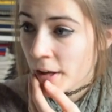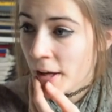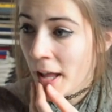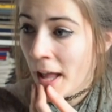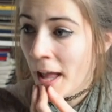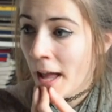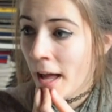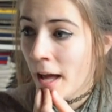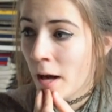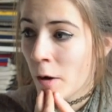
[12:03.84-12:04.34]

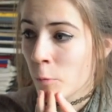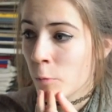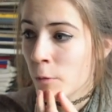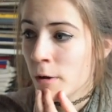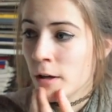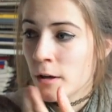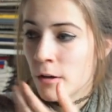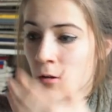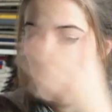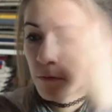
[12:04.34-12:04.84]

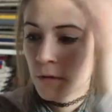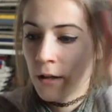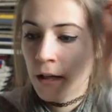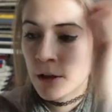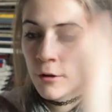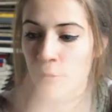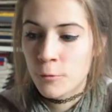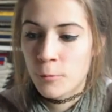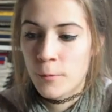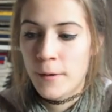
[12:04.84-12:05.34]
We
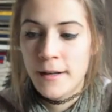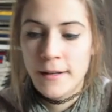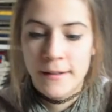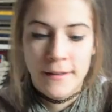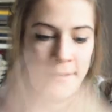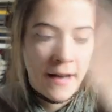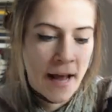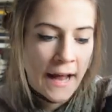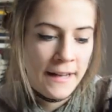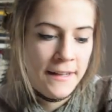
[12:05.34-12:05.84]
illustrated
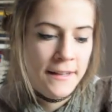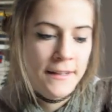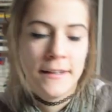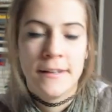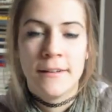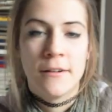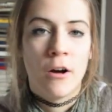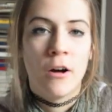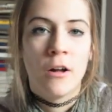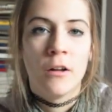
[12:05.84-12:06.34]
and
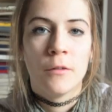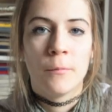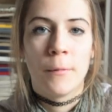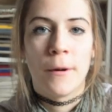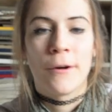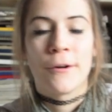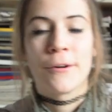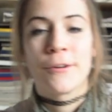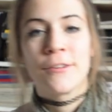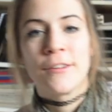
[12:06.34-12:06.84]
edited it all by
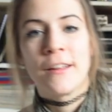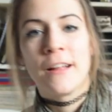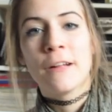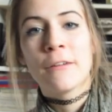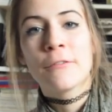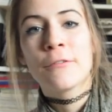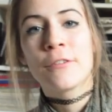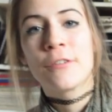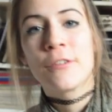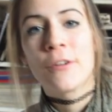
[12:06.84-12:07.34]

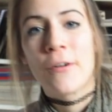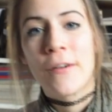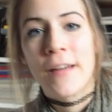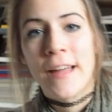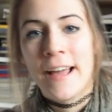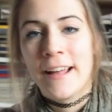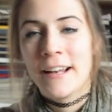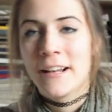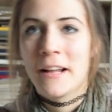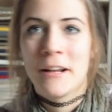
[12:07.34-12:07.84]
ourselves, so I
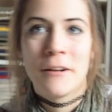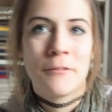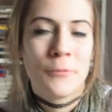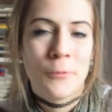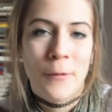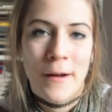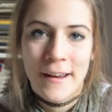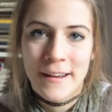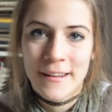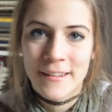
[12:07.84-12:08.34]
had a lot of
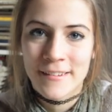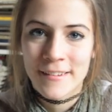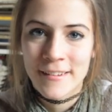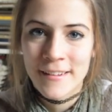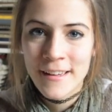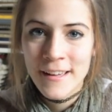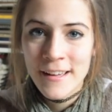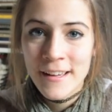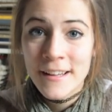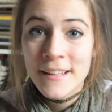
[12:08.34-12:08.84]
drawings
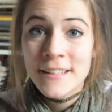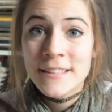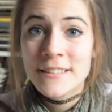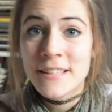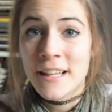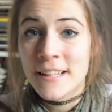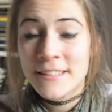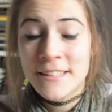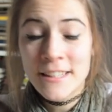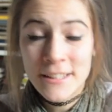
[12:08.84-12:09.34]

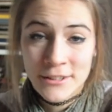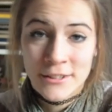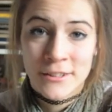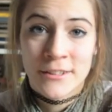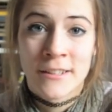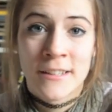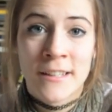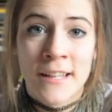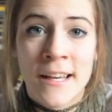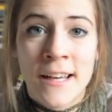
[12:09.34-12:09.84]
done
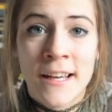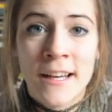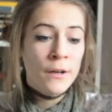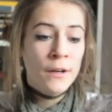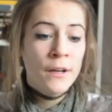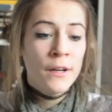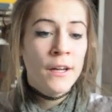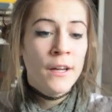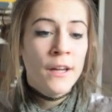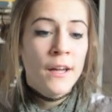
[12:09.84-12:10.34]
digitally.
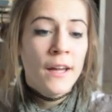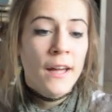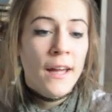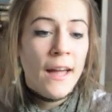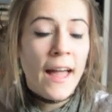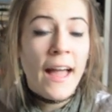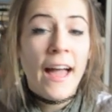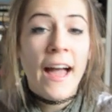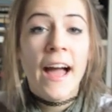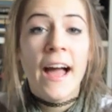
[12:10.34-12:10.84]

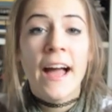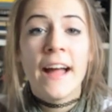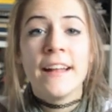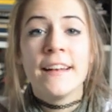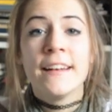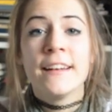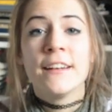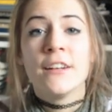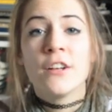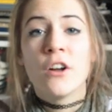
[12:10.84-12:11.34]

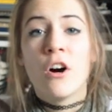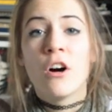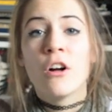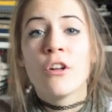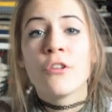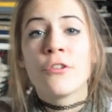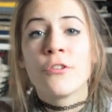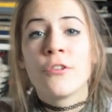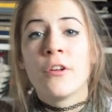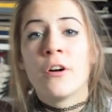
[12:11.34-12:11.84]
And
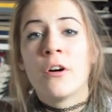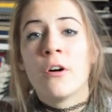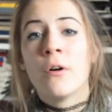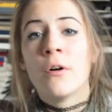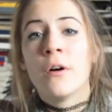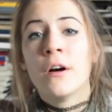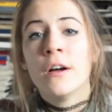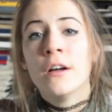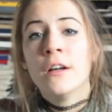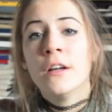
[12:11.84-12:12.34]

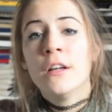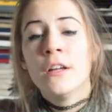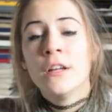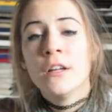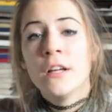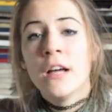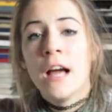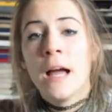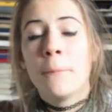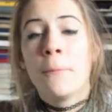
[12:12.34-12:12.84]
also
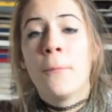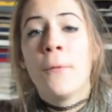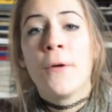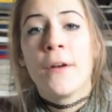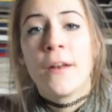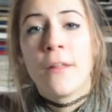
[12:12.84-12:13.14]
I put